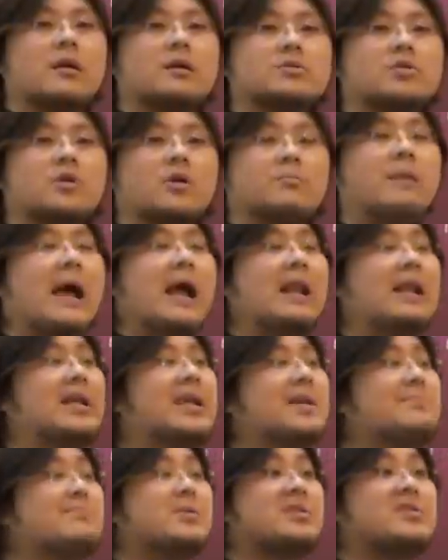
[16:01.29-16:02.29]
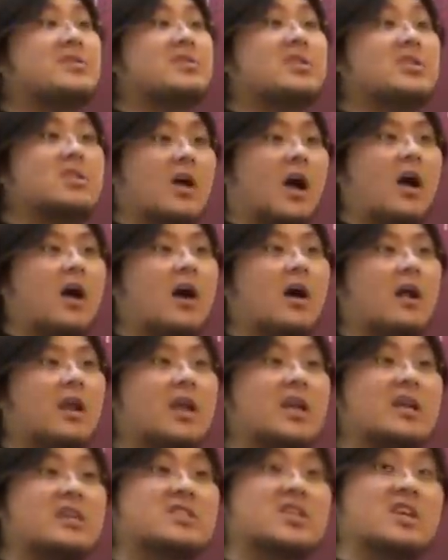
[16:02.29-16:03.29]
So Malik ibn
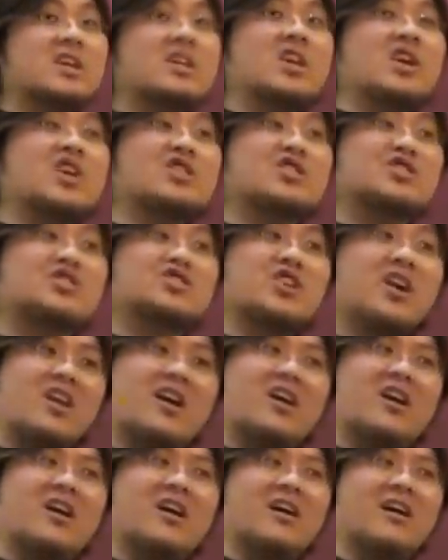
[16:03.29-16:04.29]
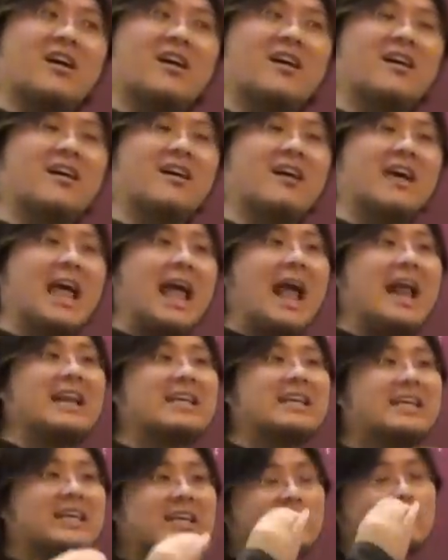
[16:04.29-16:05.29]
Dinar, he's in his salah, and
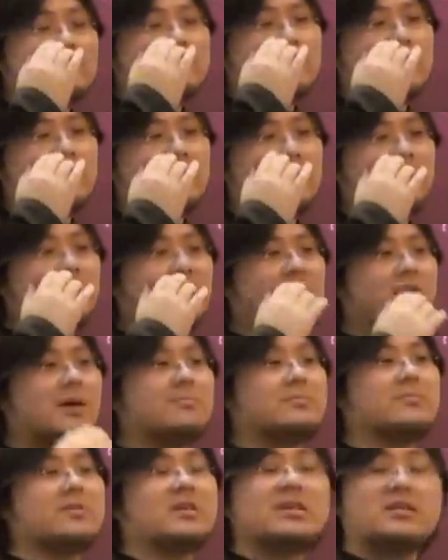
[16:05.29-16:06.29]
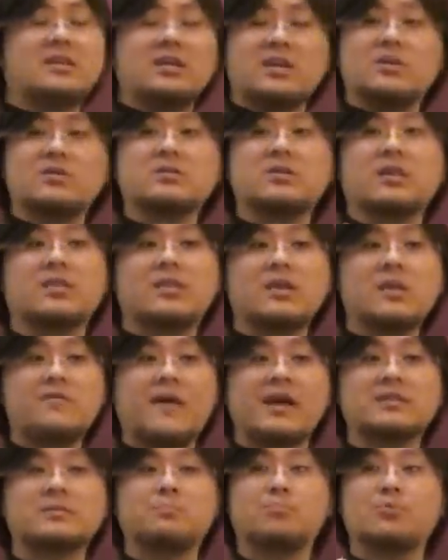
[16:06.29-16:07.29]
he hears a thief come, he hears a thief
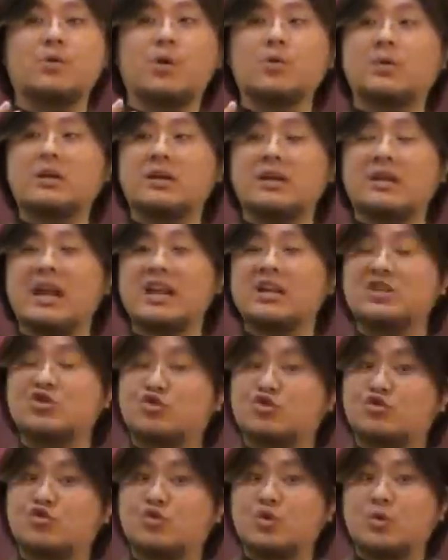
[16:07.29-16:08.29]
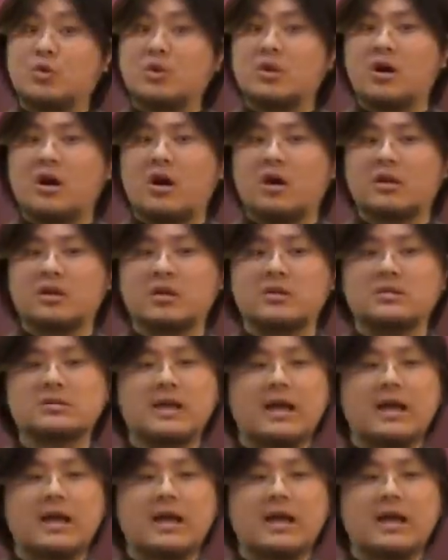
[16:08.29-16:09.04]
has broken in and intruded on his